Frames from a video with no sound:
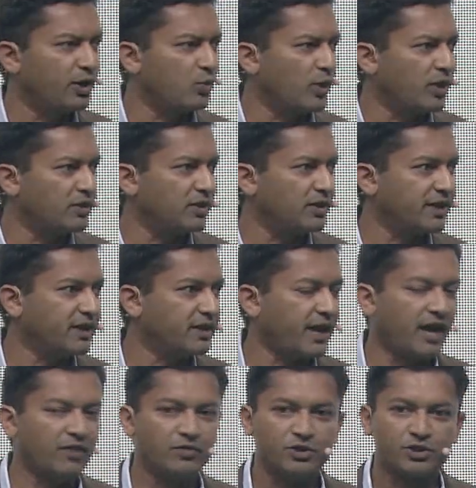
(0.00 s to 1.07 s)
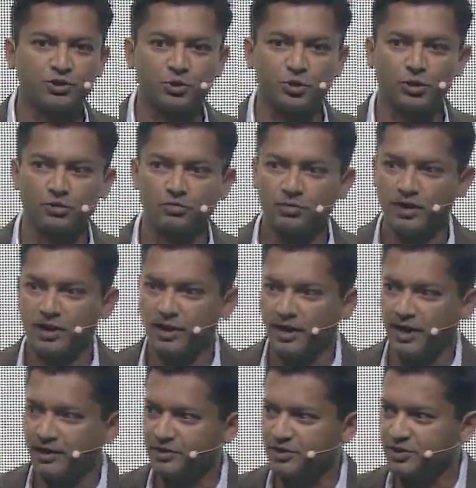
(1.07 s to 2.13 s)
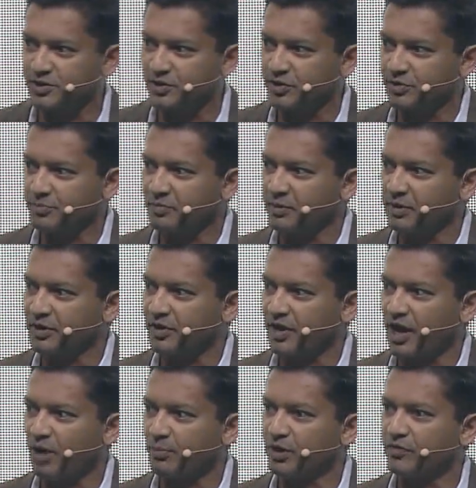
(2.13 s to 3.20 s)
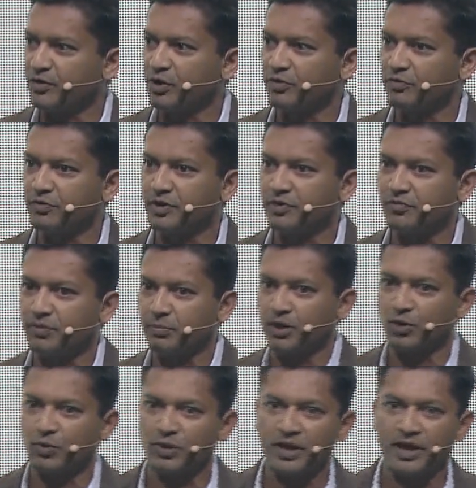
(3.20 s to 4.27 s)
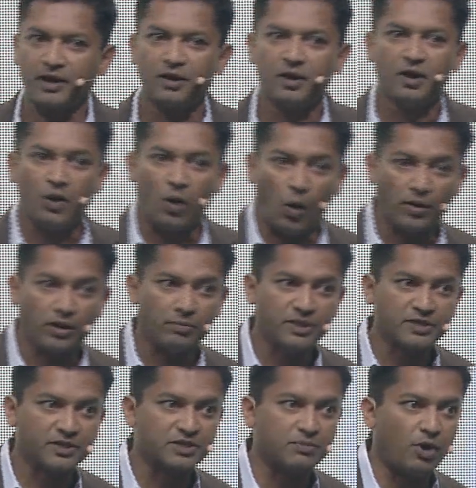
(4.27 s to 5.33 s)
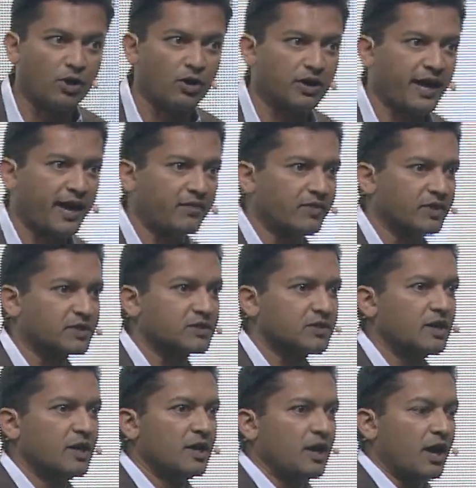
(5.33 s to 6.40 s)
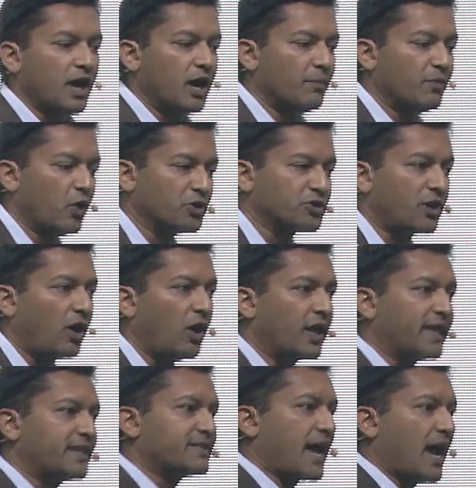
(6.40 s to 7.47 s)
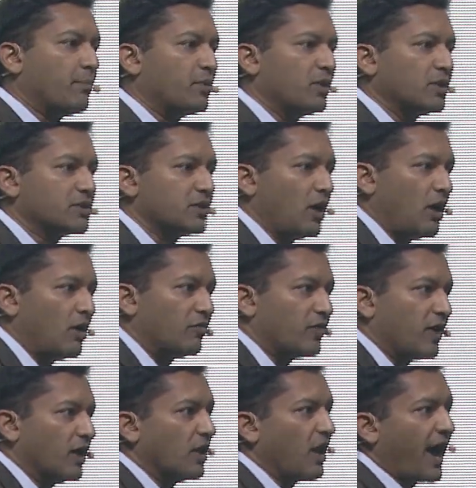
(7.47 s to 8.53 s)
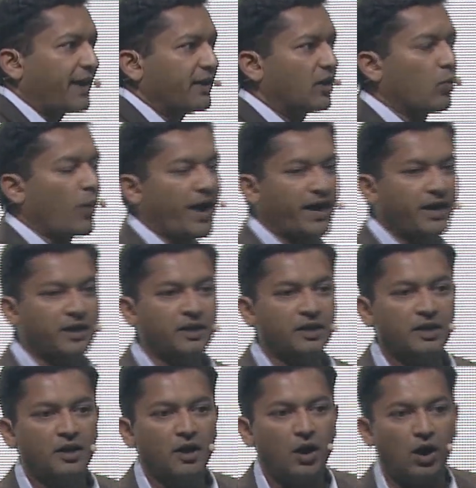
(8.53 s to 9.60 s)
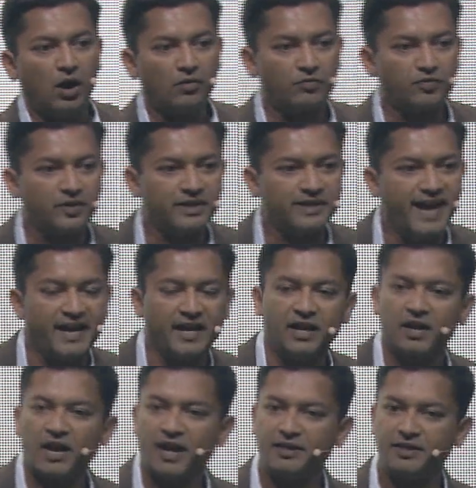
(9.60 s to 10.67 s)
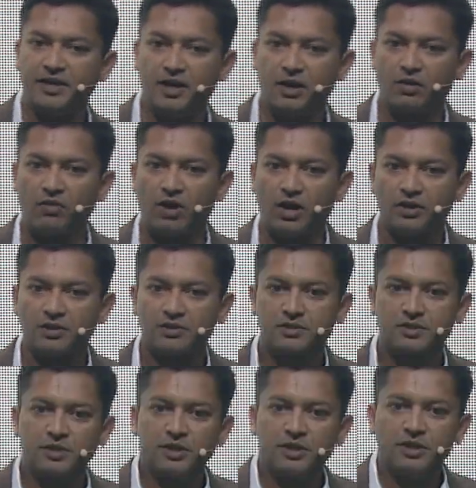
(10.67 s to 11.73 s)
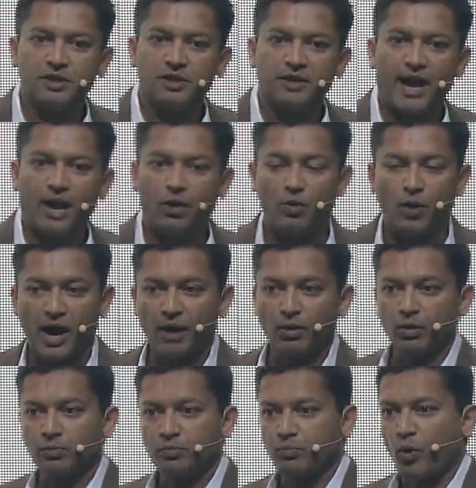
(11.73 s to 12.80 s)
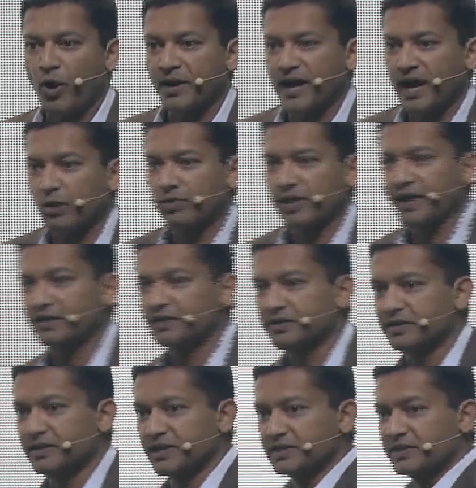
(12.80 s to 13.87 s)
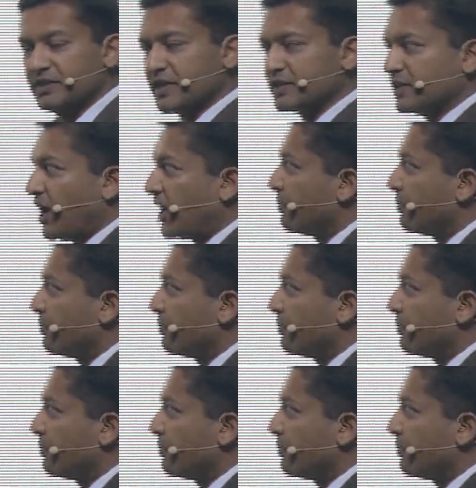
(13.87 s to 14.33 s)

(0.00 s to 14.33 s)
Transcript: with the Lean Canvas tool. Hands, maybe how many of you are familiar with that? Or the business model Canvas. Those are all examples of a lighter way of getting an idea across. Now, I will point out that this does not